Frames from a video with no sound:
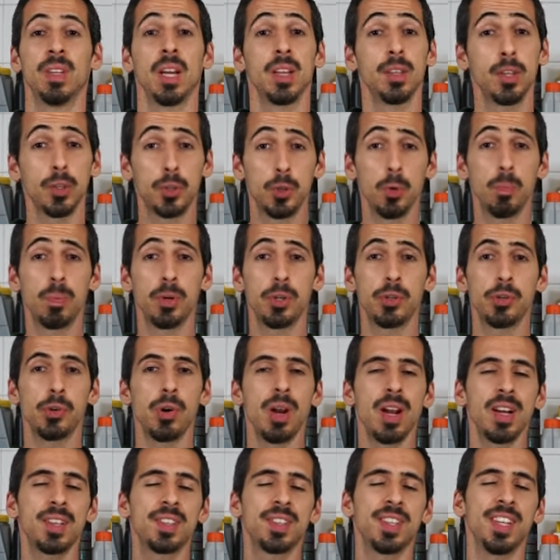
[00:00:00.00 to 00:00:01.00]
The
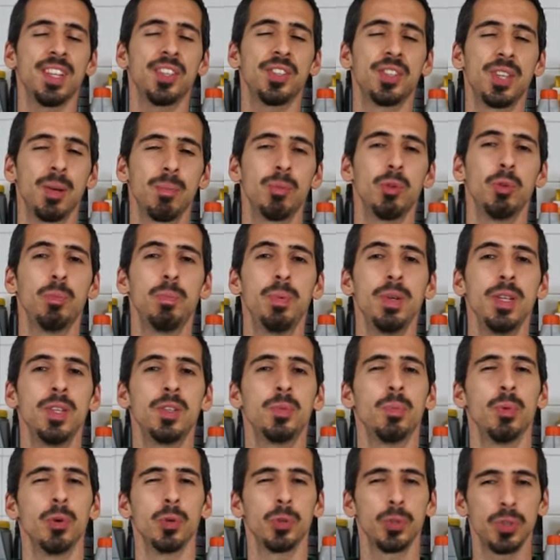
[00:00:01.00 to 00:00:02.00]
Supertrax is WP's
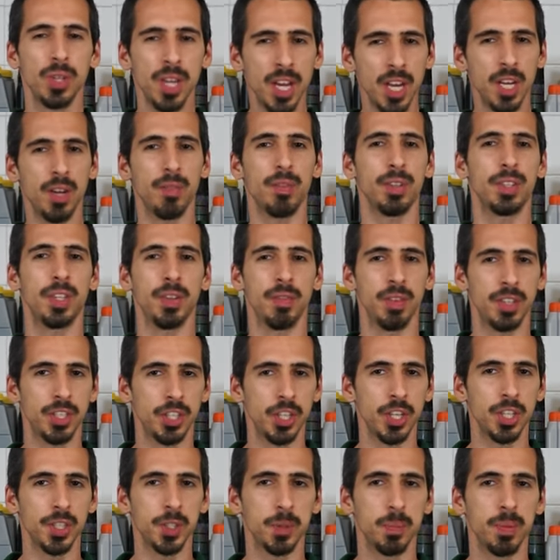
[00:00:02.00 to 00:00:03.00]
most innovative
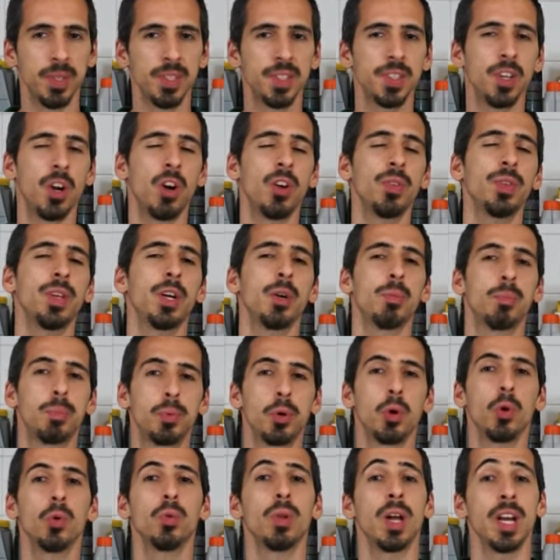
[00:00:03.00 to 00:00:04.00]
adjustment on their
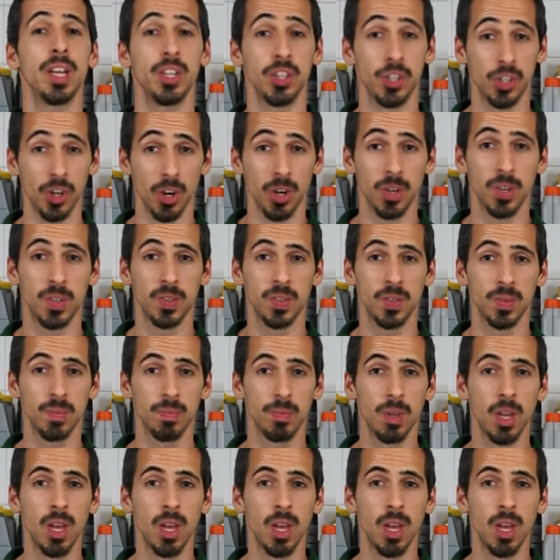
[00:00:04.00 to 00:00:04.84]
ProLine shocks.